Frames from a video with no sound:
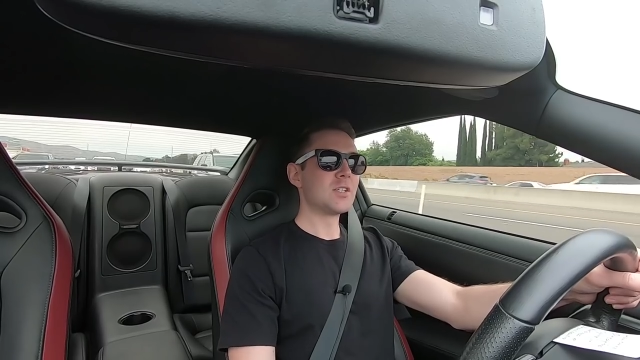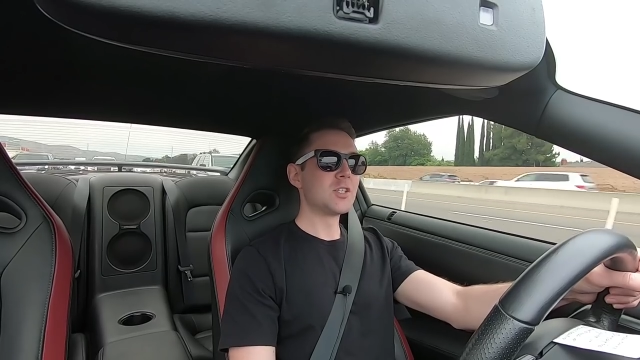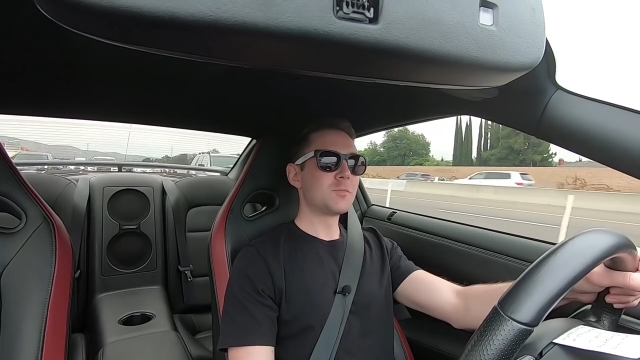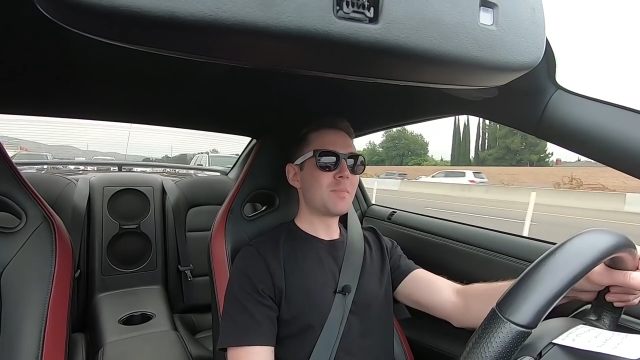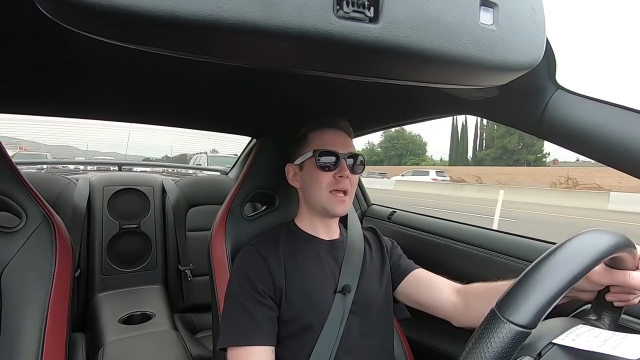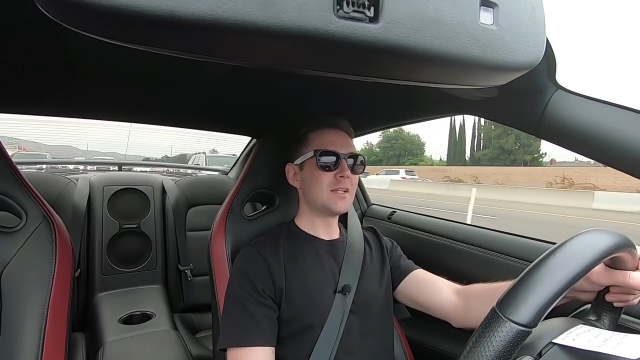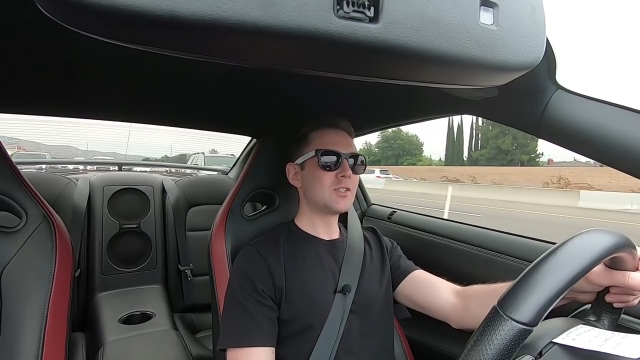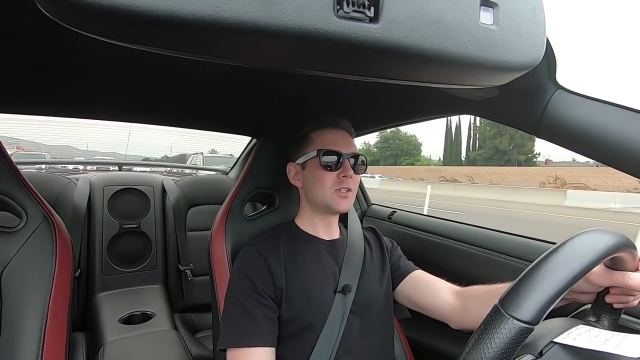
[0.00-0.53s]

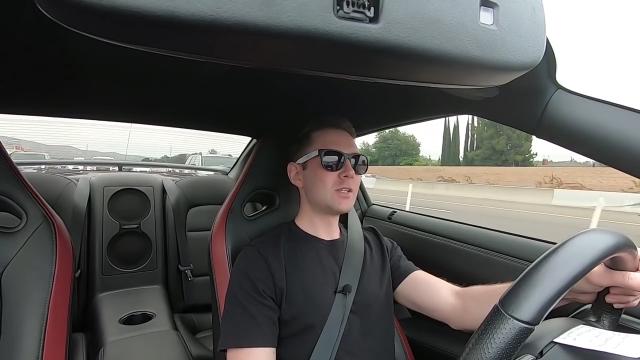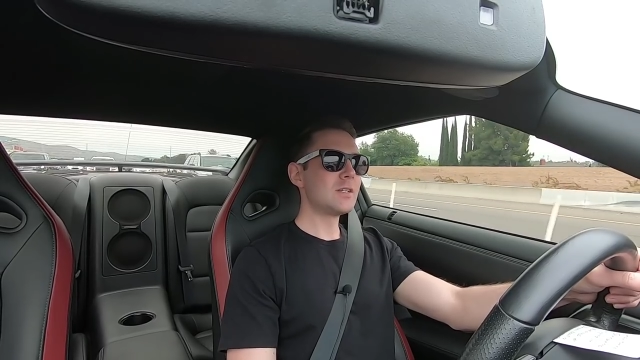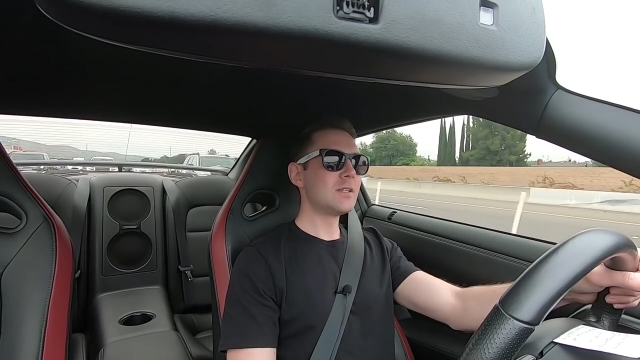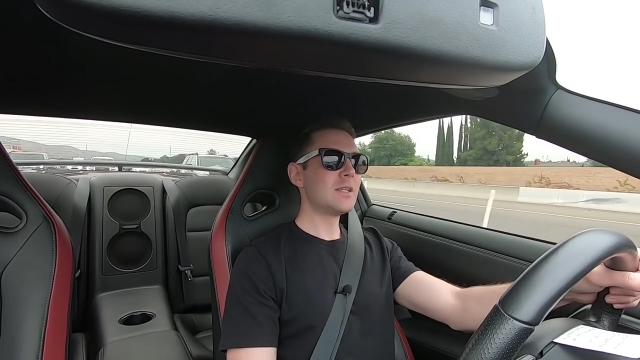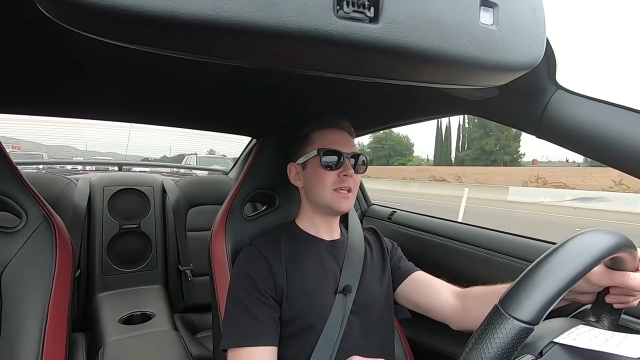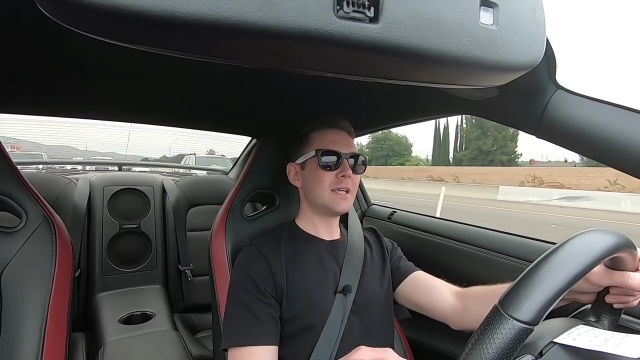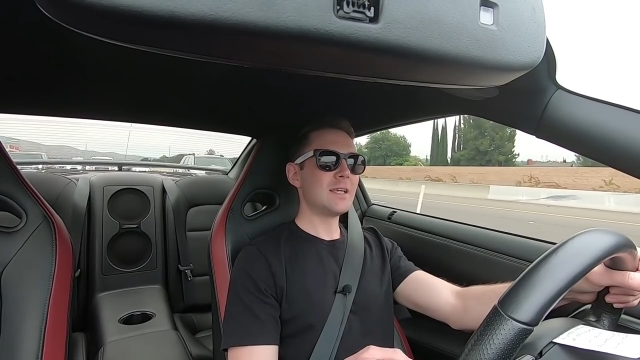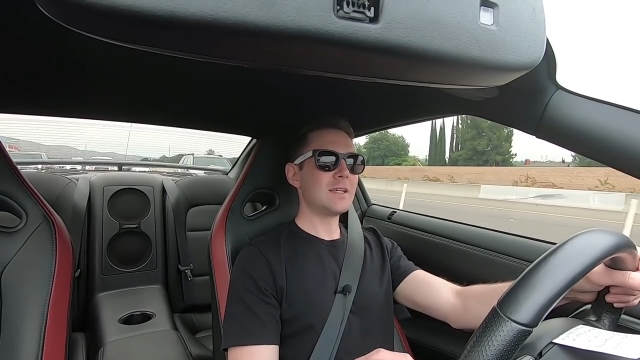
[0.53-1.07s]

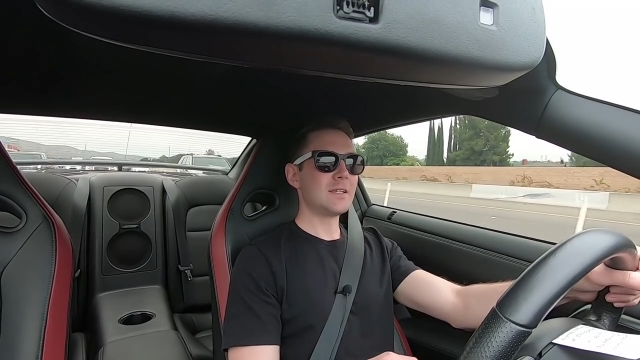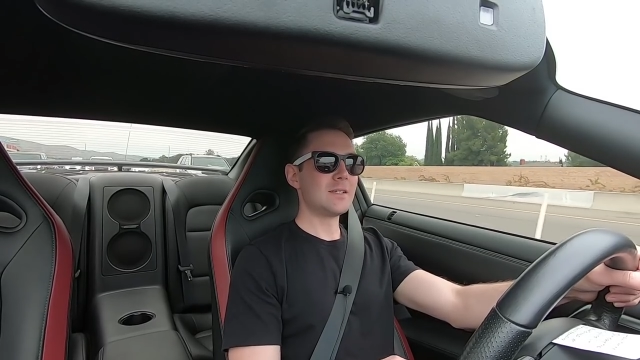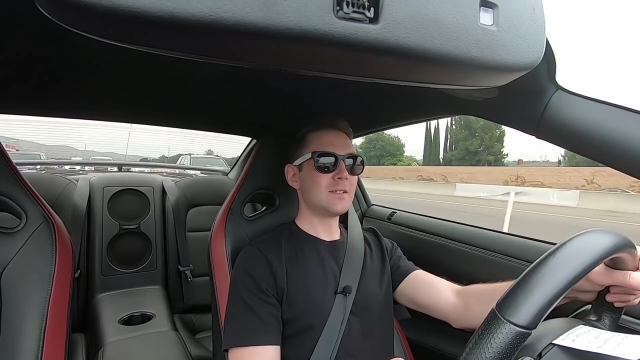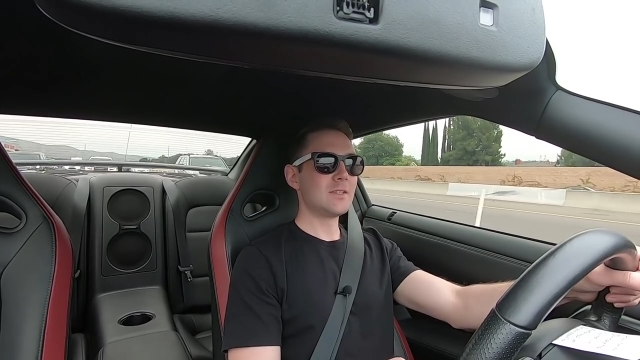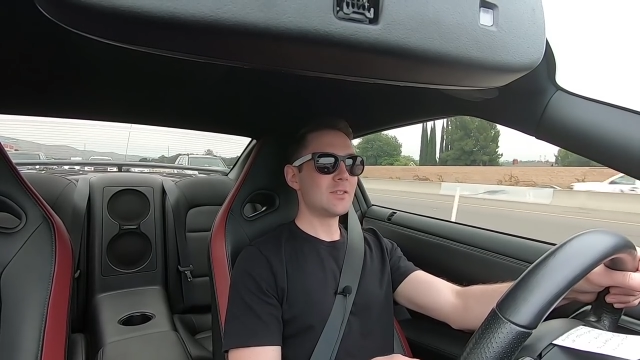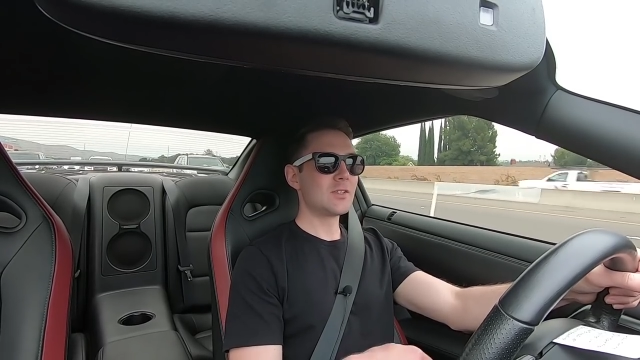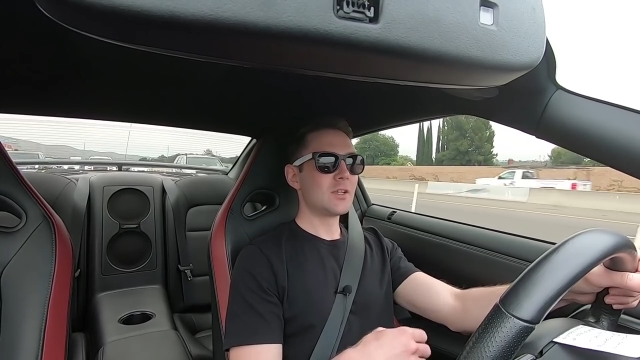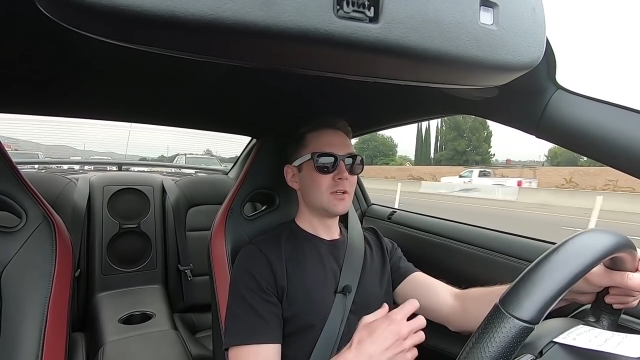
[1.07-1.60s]
Suspension
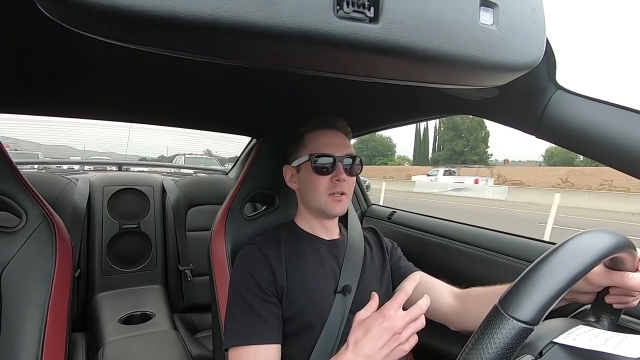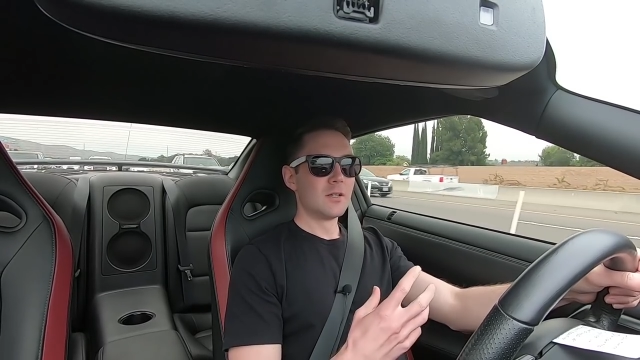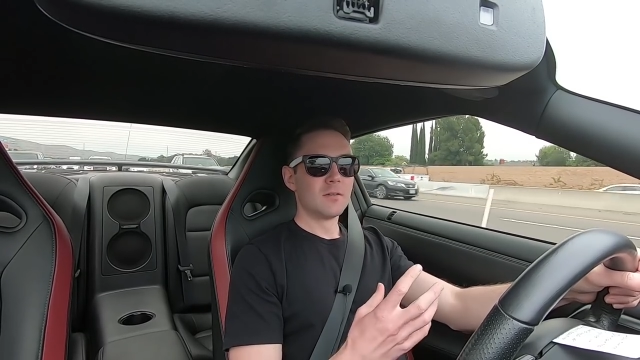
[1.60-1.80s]
is,